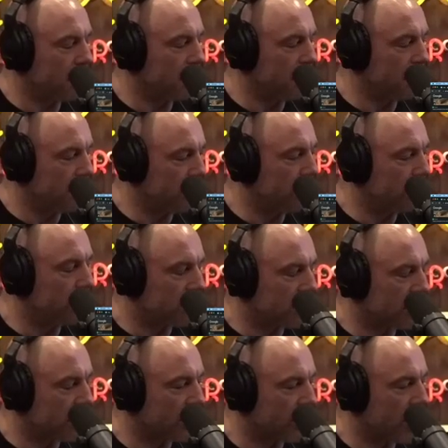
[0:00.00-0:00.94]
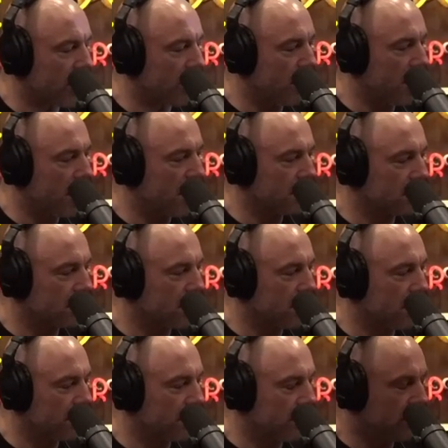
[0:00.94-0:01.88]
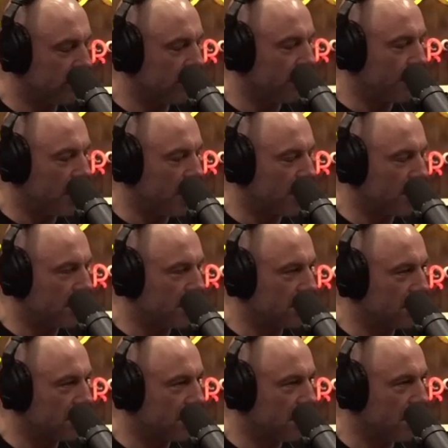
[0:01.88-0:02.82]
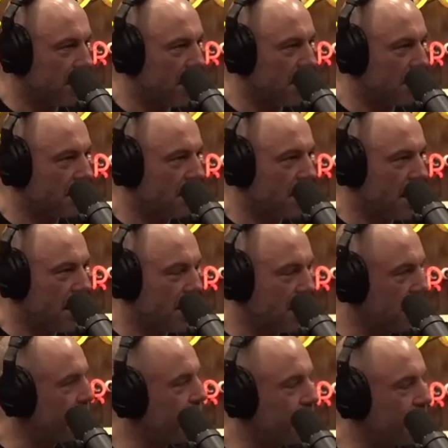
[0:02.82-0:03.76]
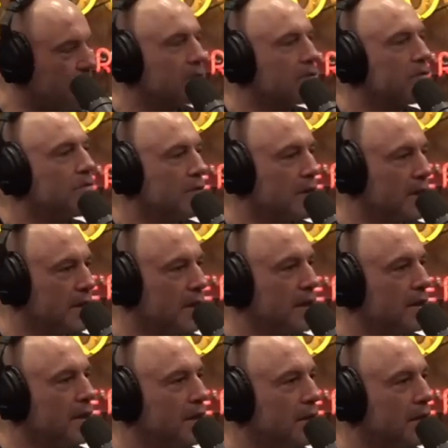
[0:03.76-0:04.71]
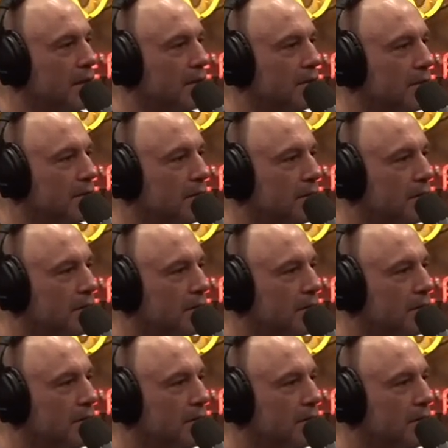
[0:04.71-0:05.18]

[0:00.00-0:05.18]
when you sit around by yourself, because you've thought about this a lot. How the fuck do you think they did this?